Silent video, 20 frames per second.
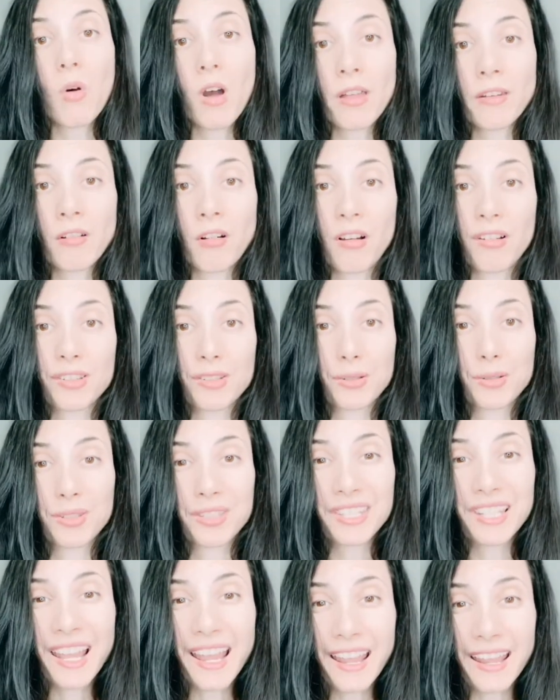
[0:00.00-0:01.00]
to also
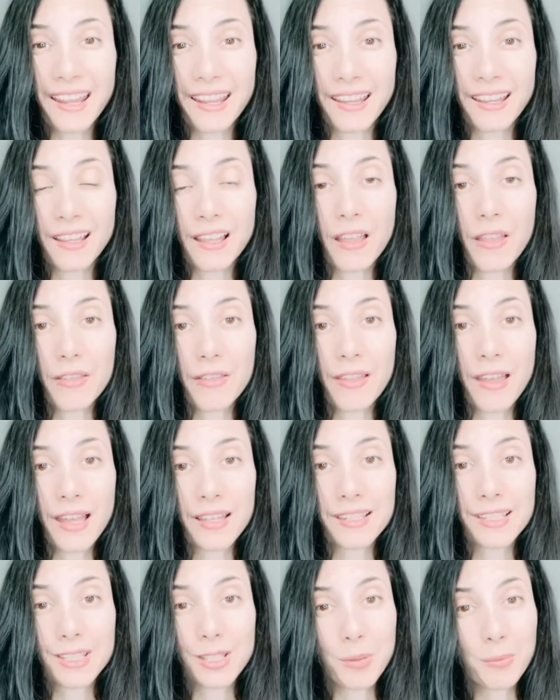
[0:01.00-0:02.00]
say
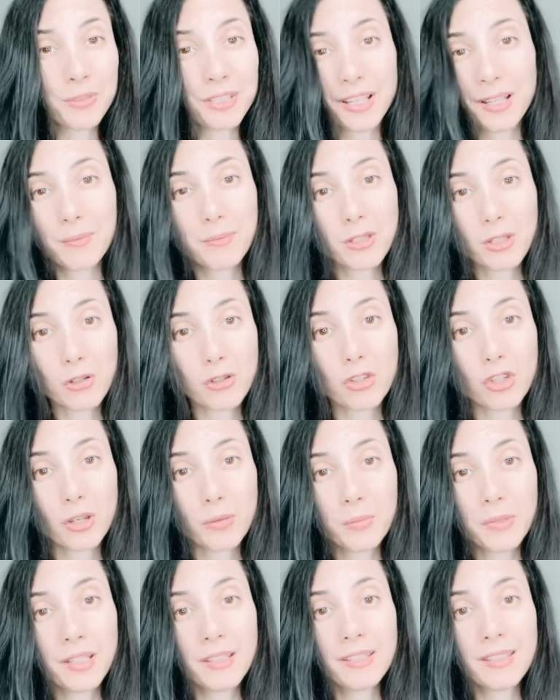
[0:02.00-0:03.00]
that sometimes your
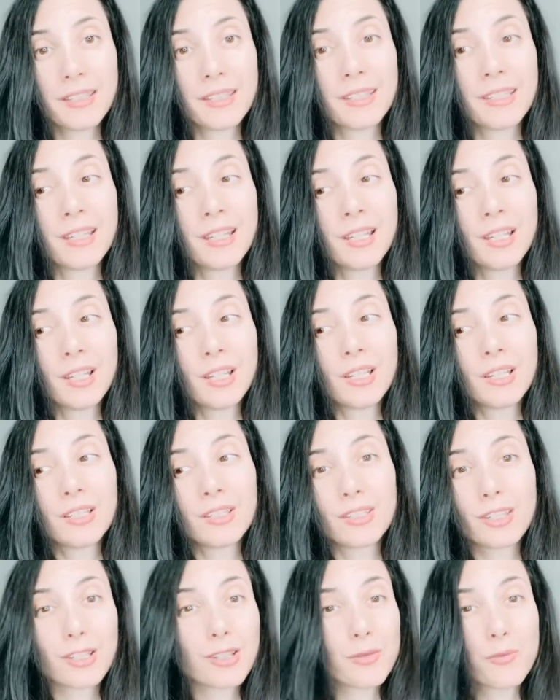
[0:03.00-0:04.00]
gymnast
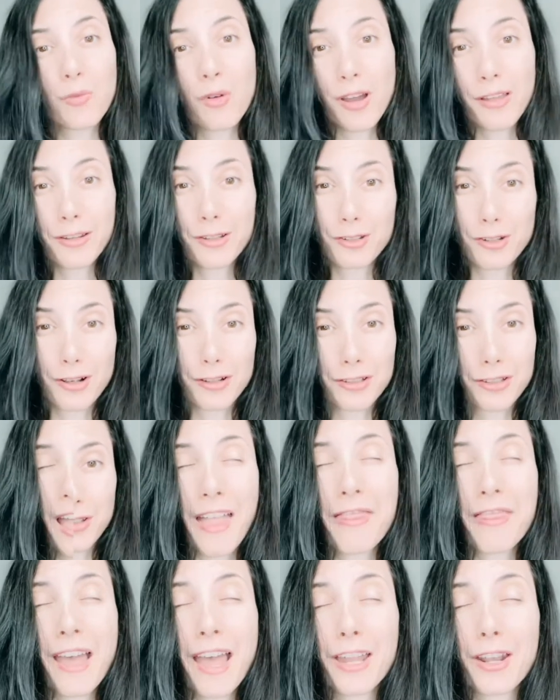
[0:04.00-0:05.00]
doesn't want to talk to you.
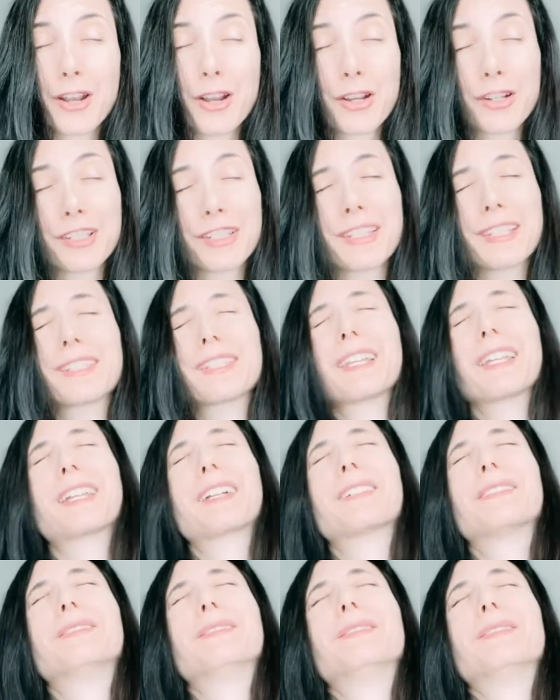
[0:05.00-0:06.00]
And that hurts. That's
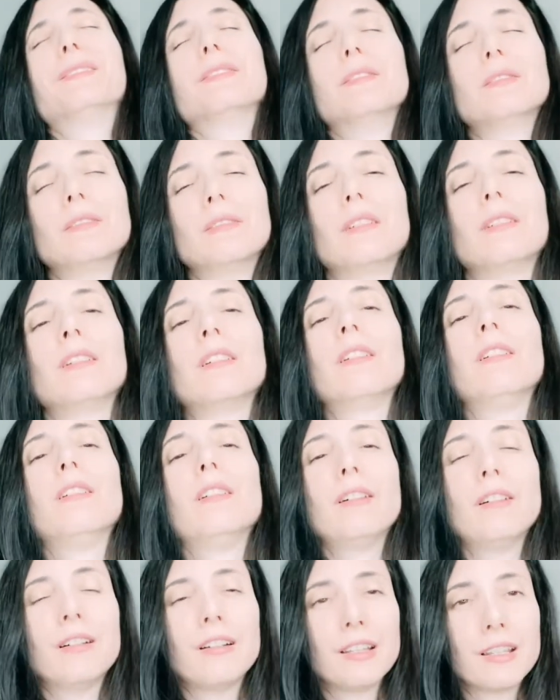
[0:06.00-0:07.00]
like,
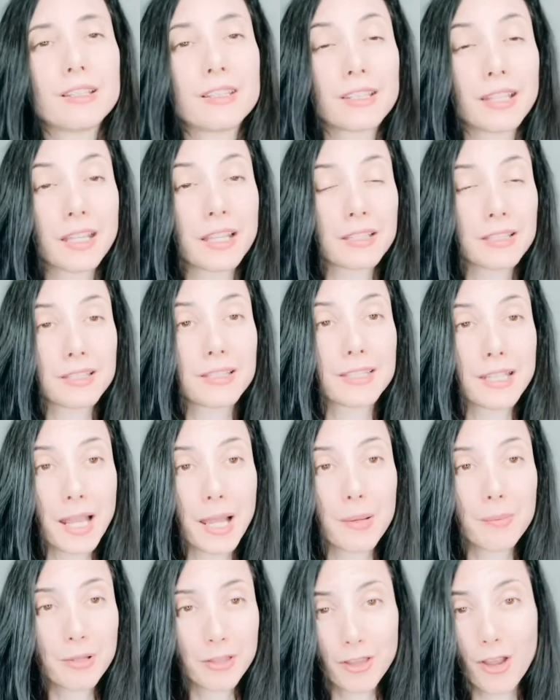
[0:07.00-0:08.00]
it's like a
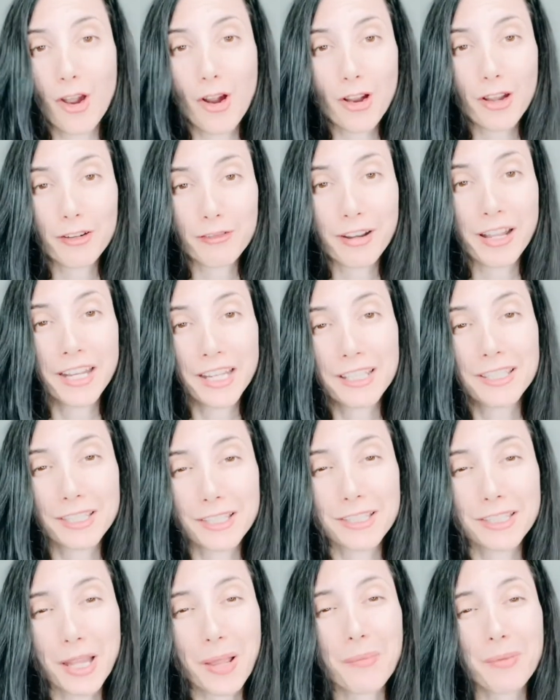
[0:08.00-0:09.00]
stab in the heart, right? It's a
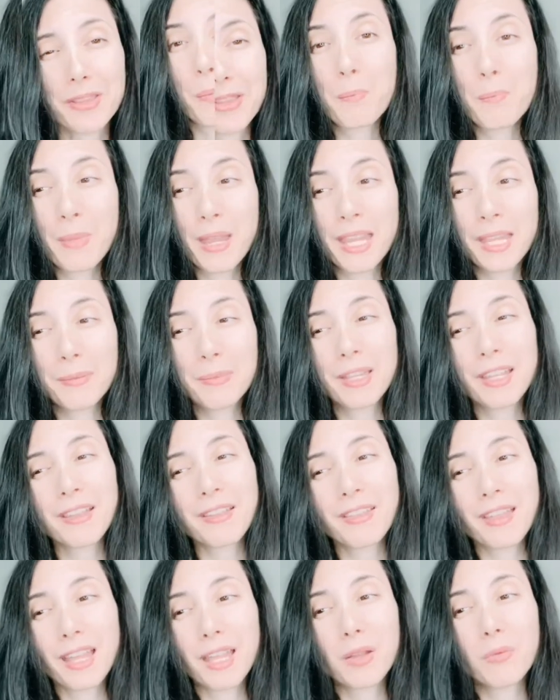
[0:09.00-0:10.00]
stab in the heart. Maybe
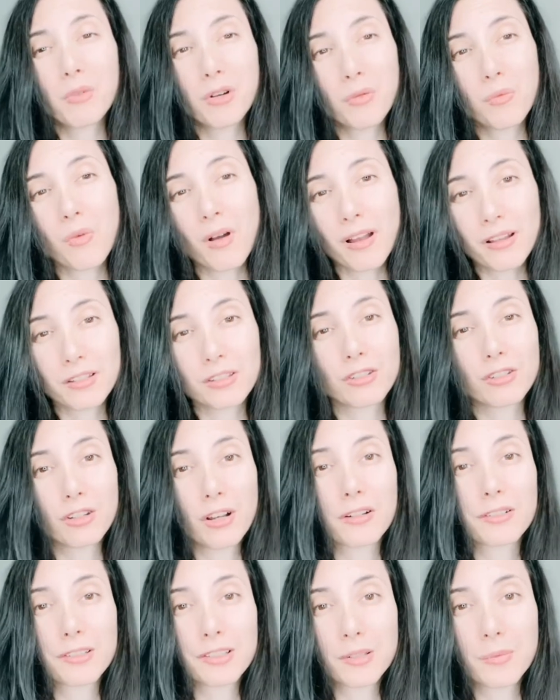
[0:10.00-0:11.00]
they will want to
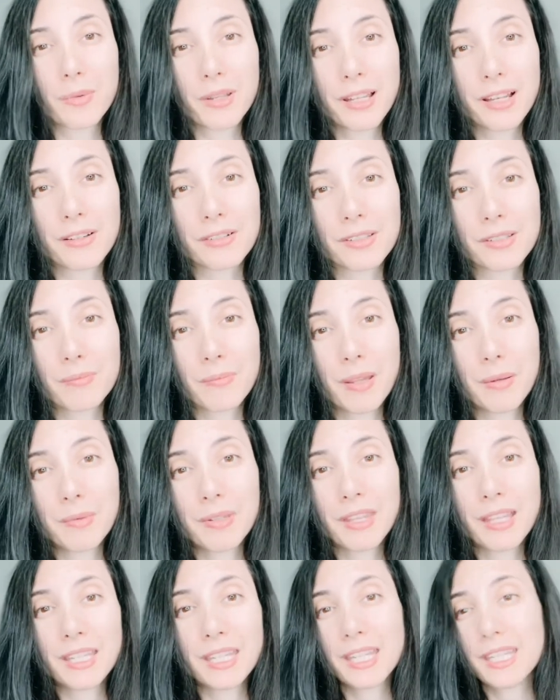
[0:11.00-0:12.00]
talk to someone else. Maybe
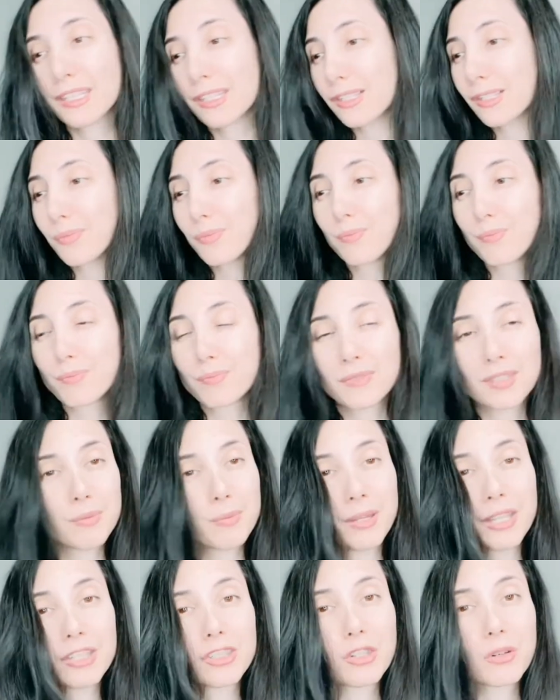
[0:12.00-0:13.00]
they need to
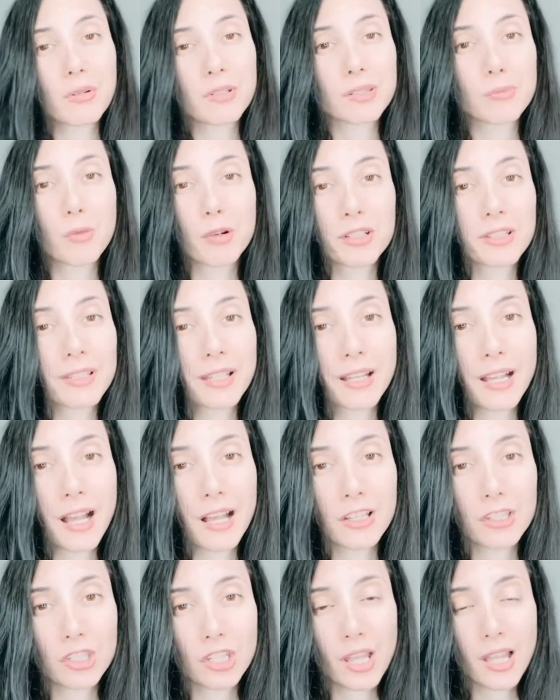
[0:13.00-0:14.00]
speak to a sports
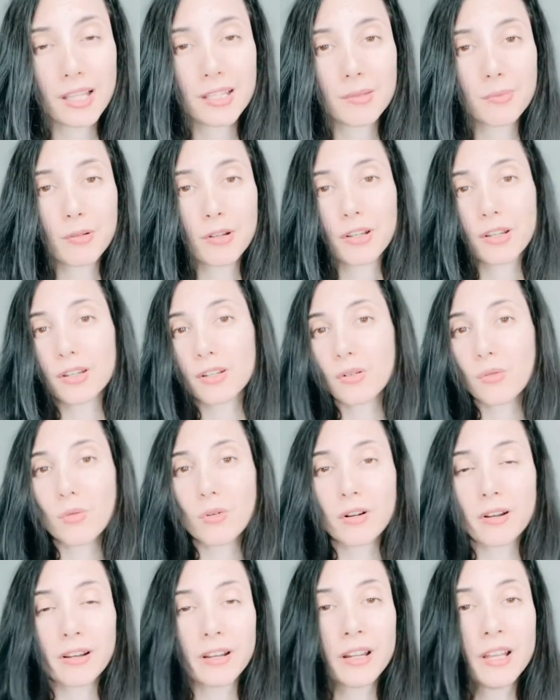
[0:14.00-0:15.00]
psychology expert or